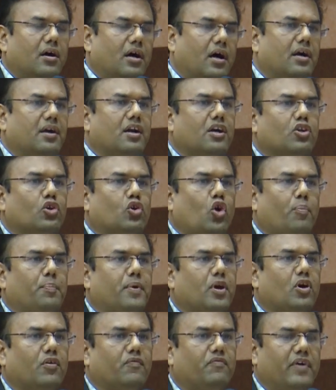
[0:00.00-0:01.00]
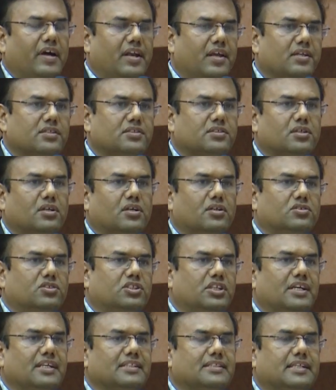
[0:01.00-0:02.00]
under the topic of various
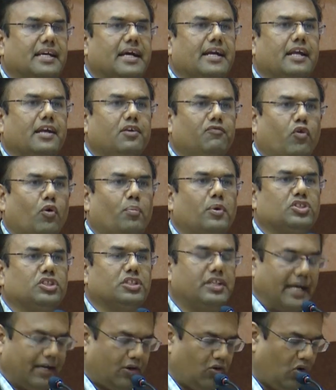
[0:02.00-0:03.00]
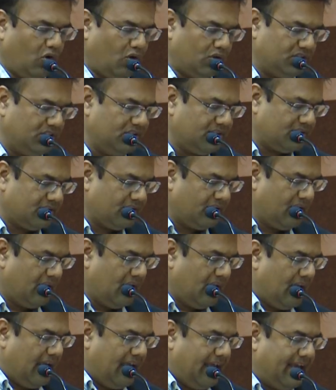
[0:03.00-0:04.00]
GST and information technologies.
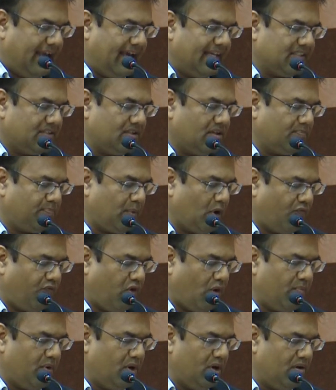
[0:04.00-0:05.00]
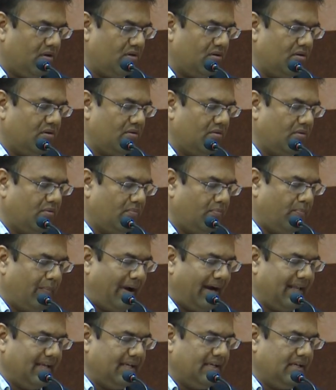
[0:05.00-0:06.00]
He has performed
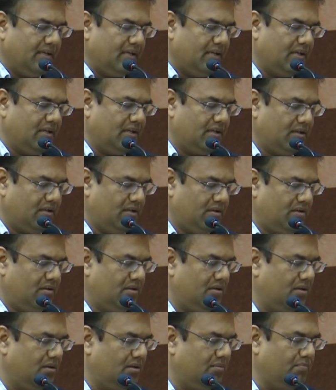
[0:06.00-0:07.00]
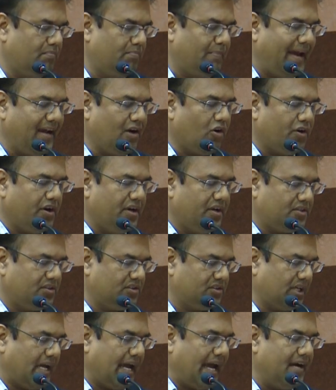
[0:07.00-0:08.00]
many bank
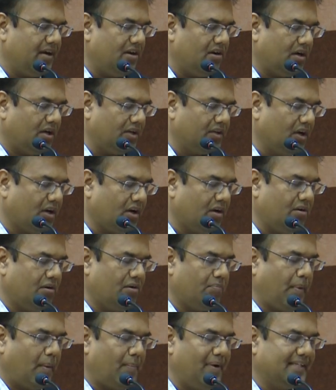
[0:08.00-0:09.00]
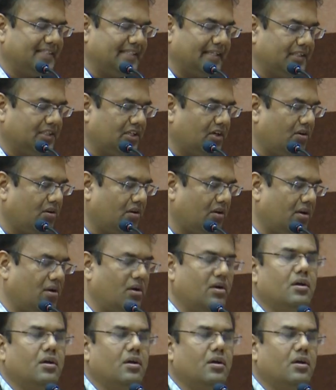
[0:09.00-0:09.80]
audits and other public sector